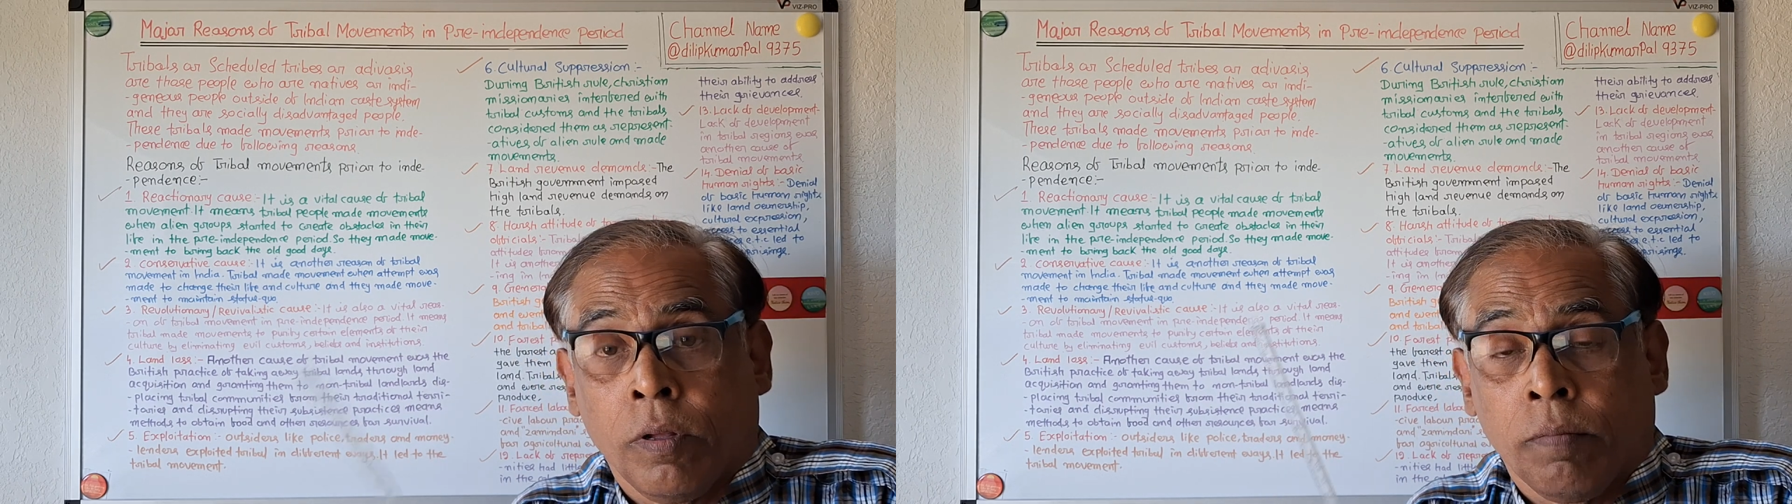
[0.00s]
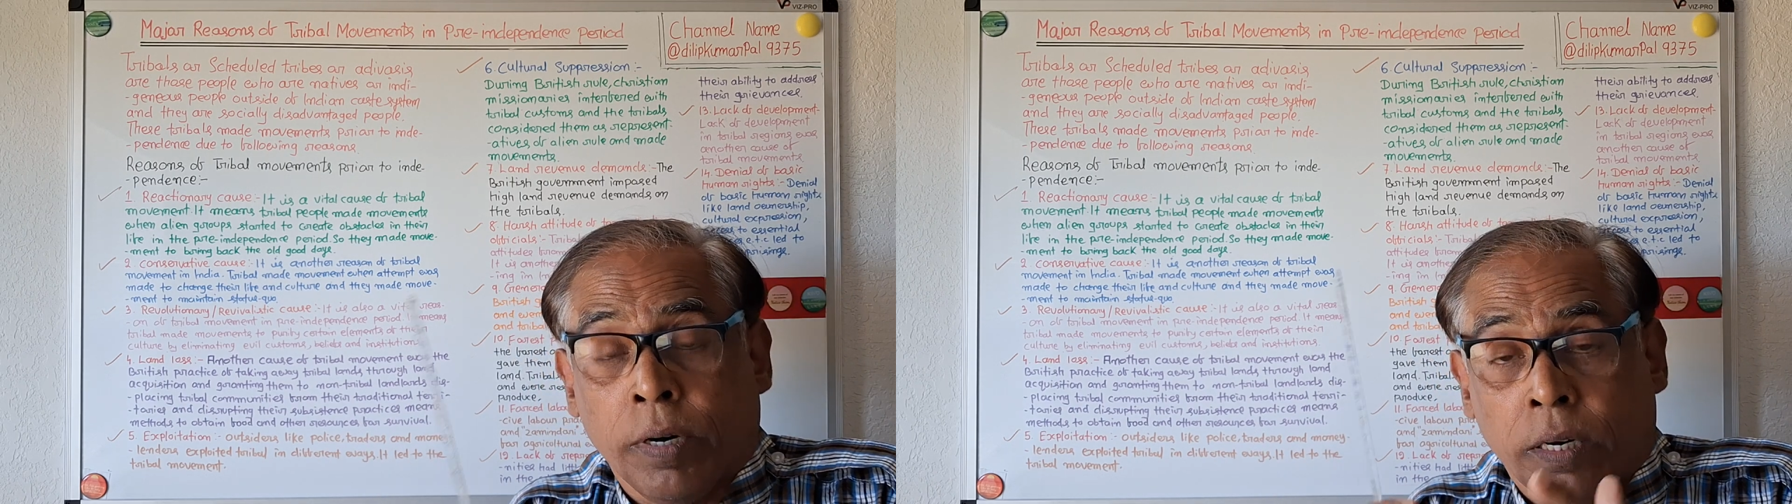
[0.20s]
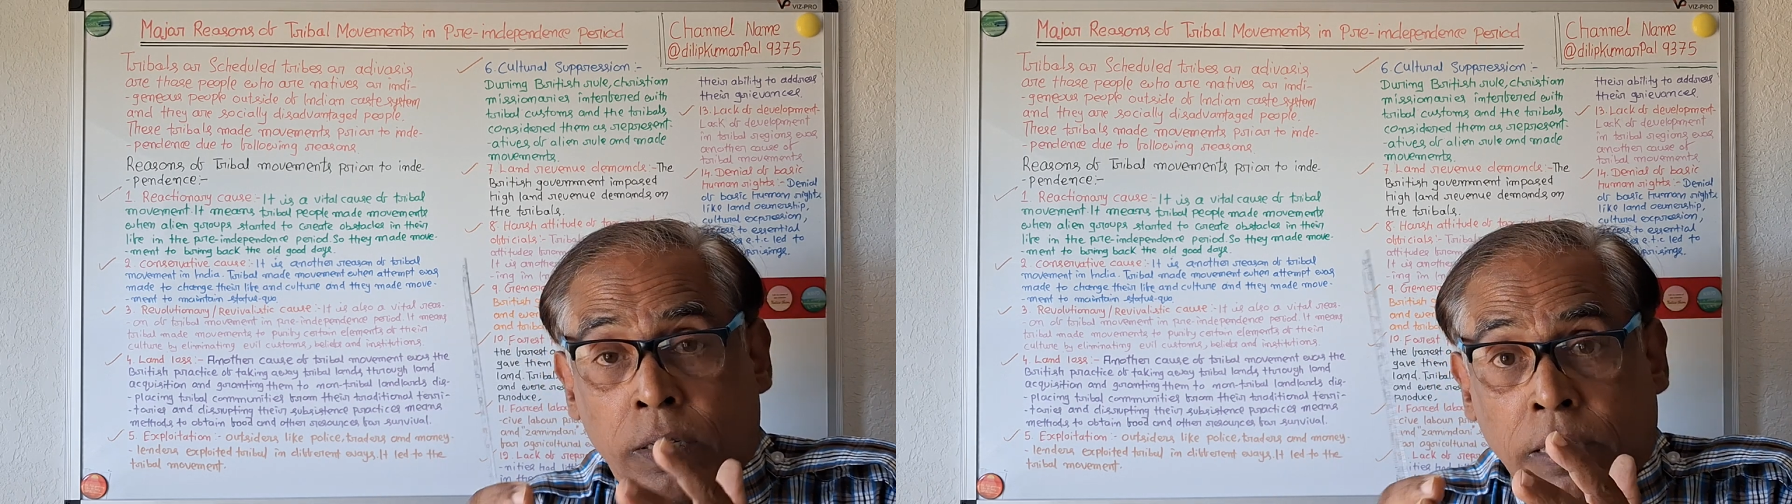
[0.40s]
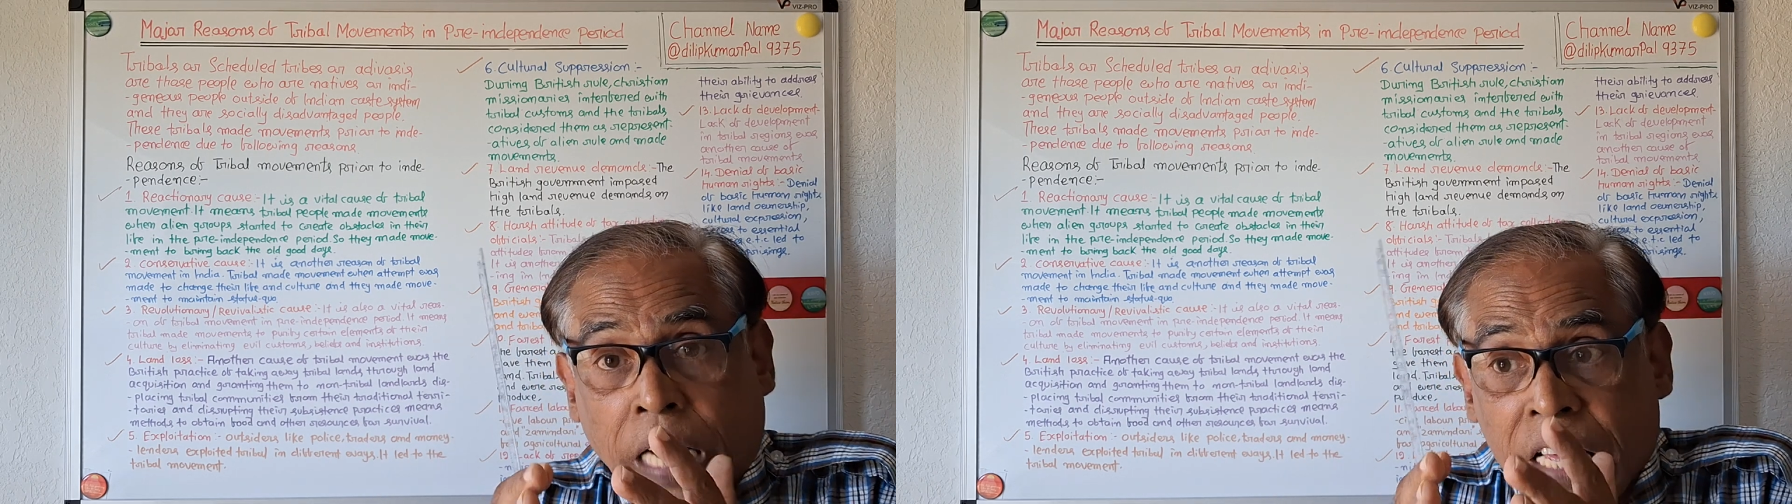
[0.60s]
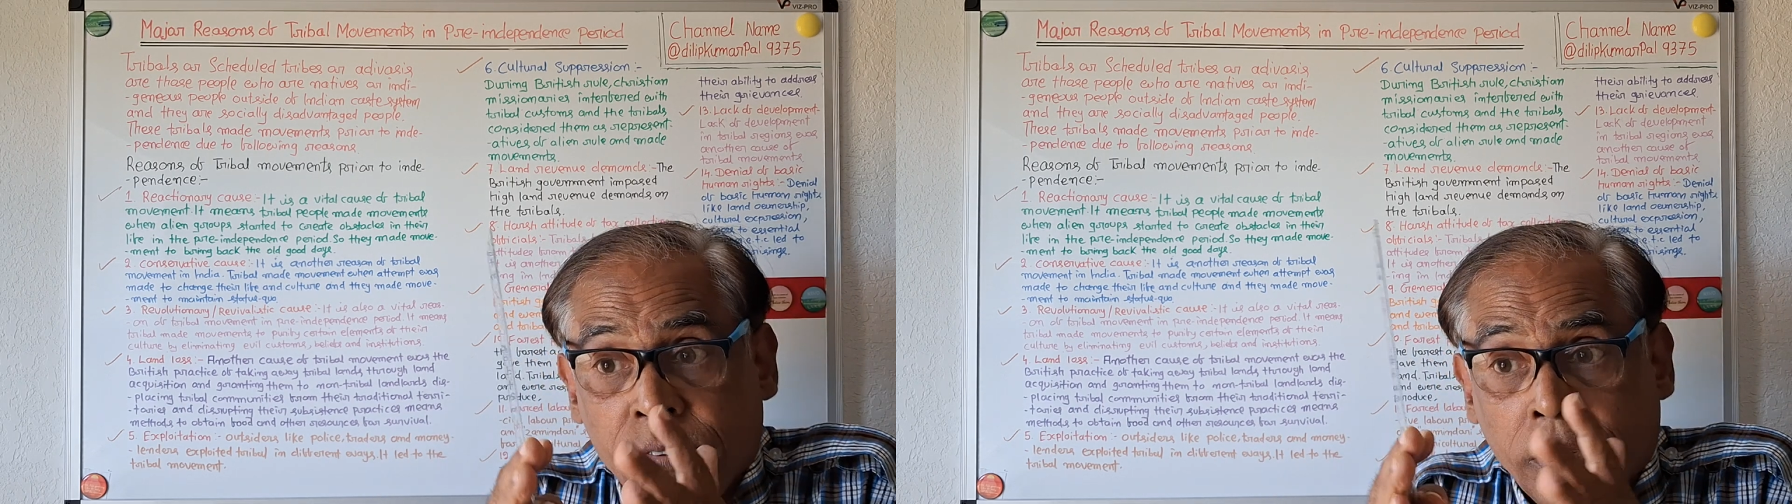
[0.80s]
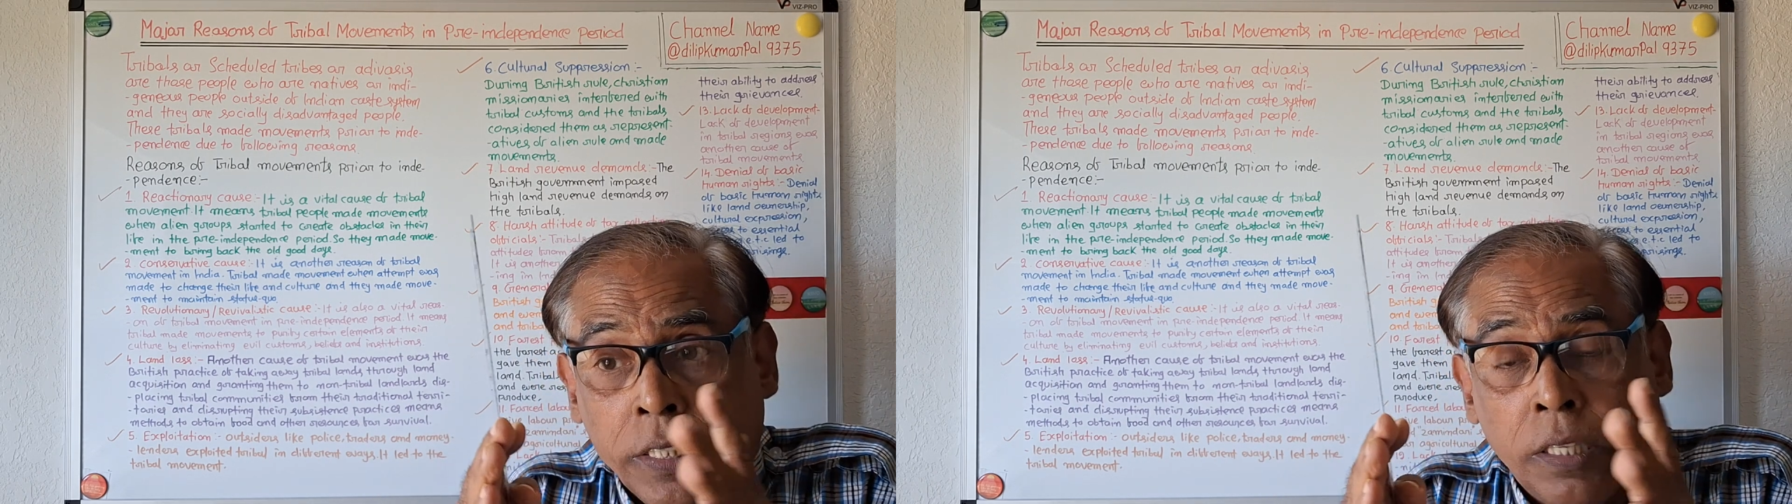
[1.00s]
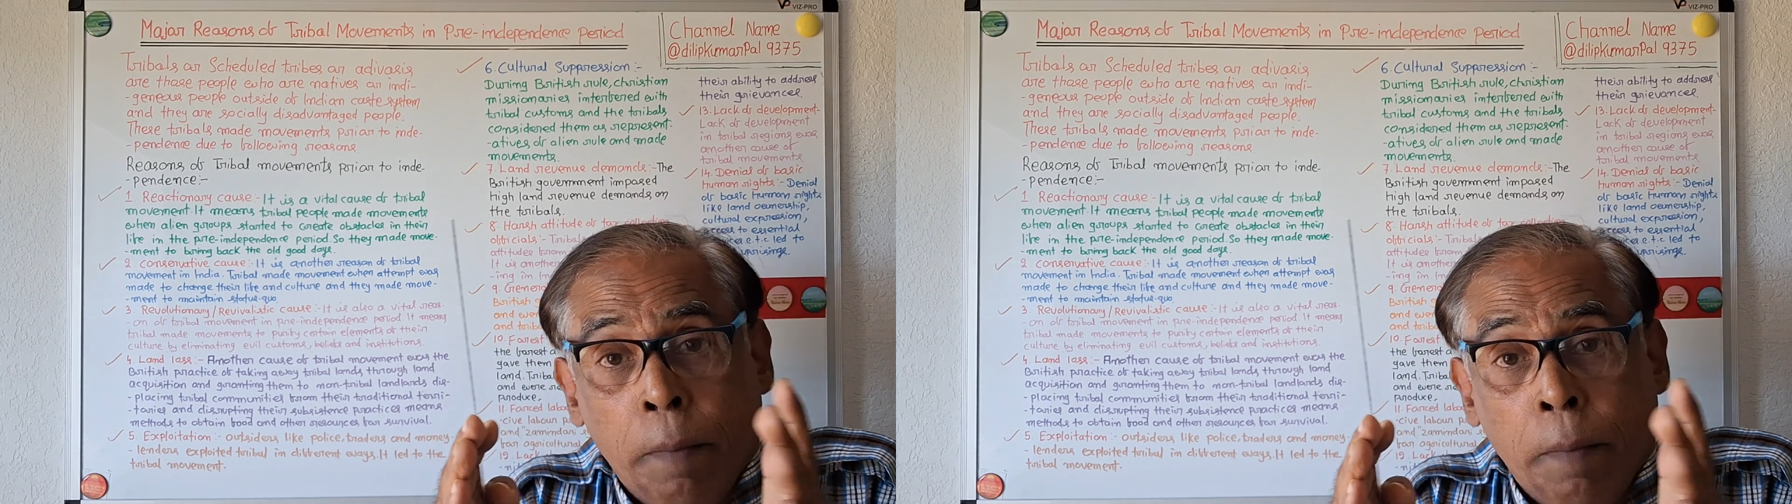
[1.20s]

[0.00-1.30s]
but tribals